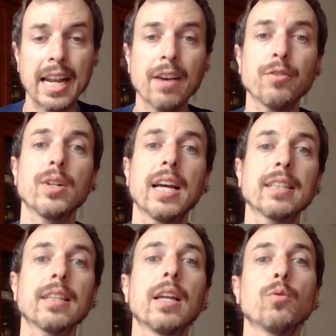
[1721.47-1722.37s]
and after
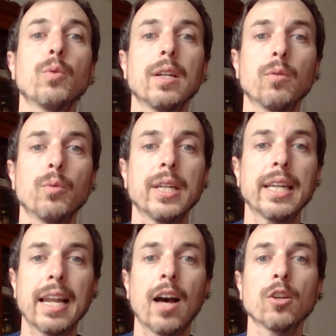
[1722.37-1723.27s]
that can we, we
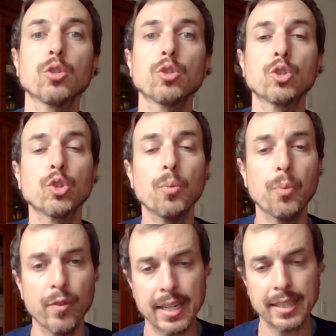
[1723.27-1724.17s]
can also
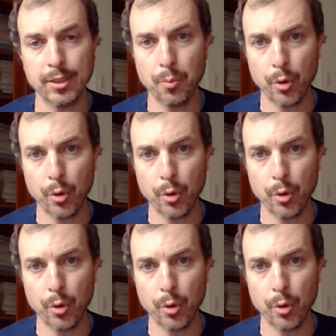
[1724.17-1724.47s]
supervise the